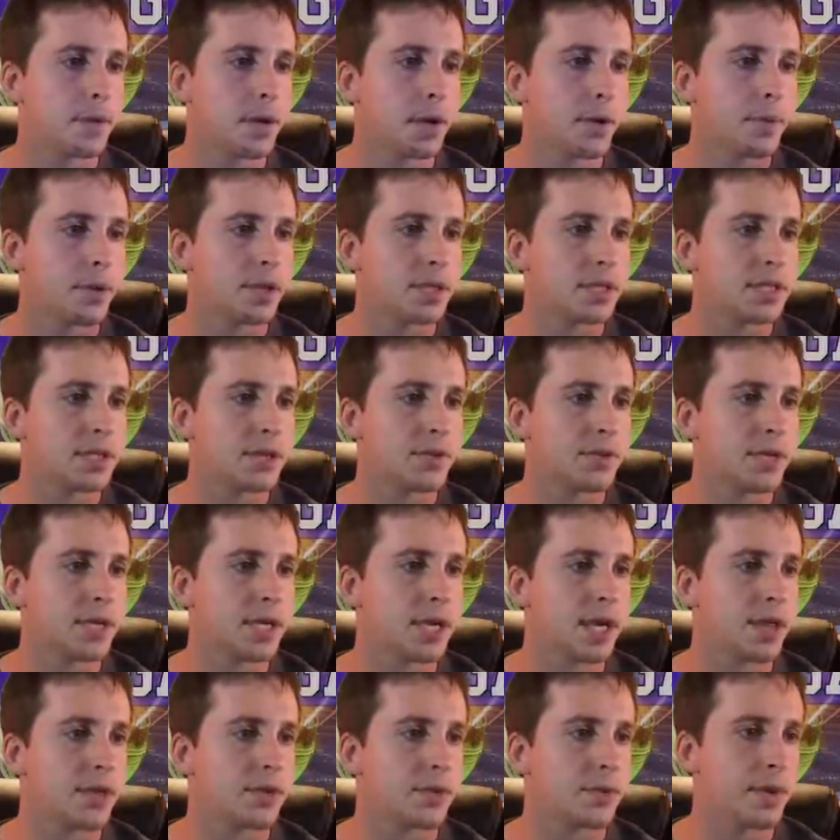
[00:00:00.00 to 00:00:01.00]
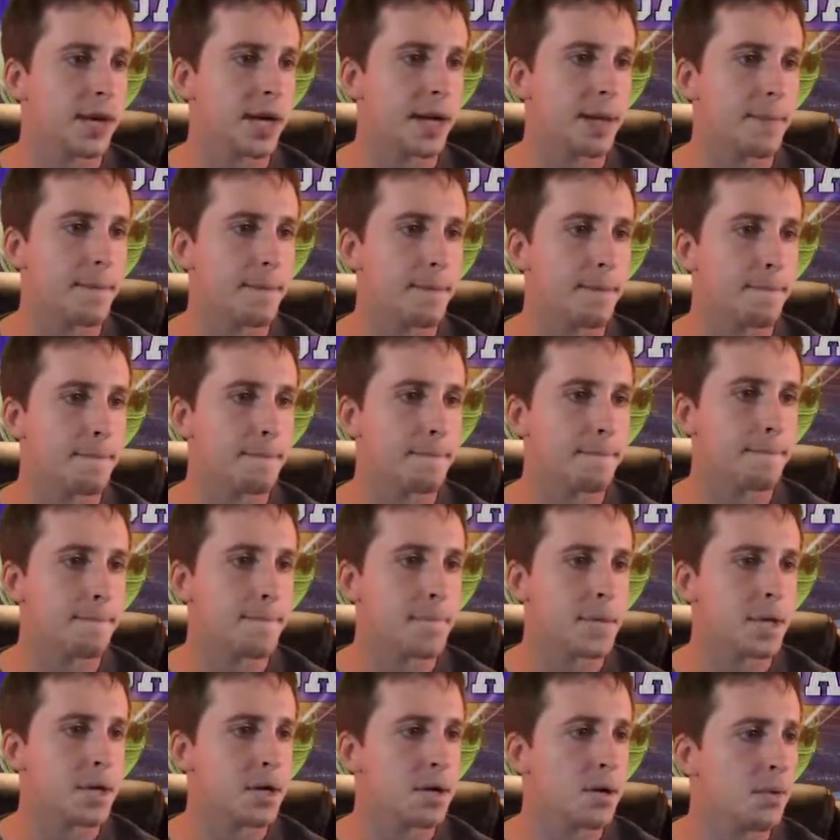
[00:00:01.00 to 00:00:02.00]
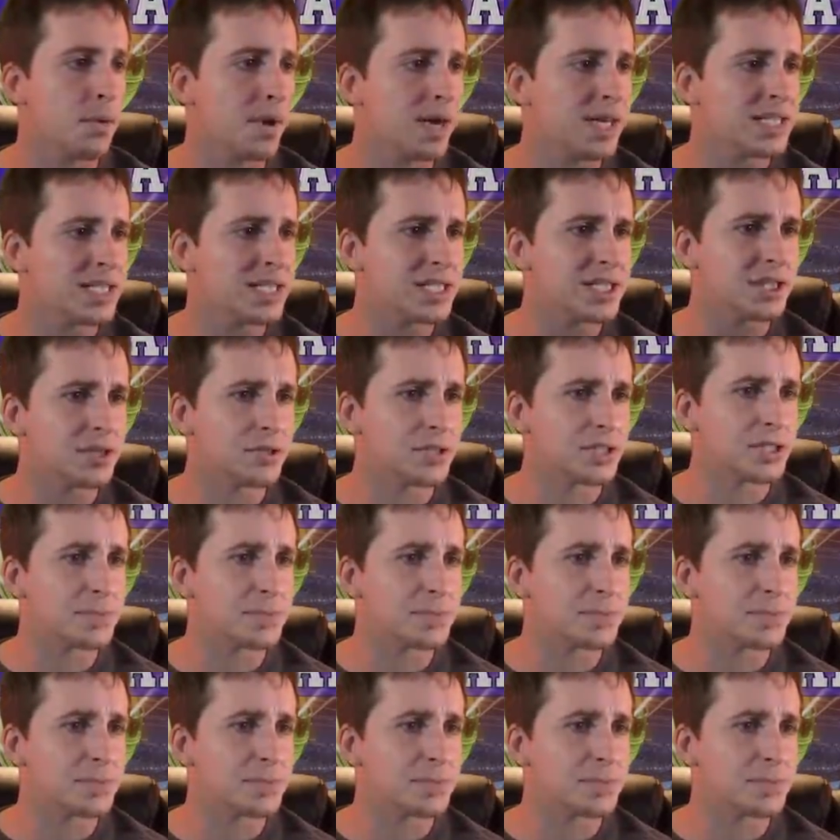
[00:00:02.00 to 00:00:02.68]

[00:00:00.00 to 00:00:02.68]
I wanted to go the other way. Why is he so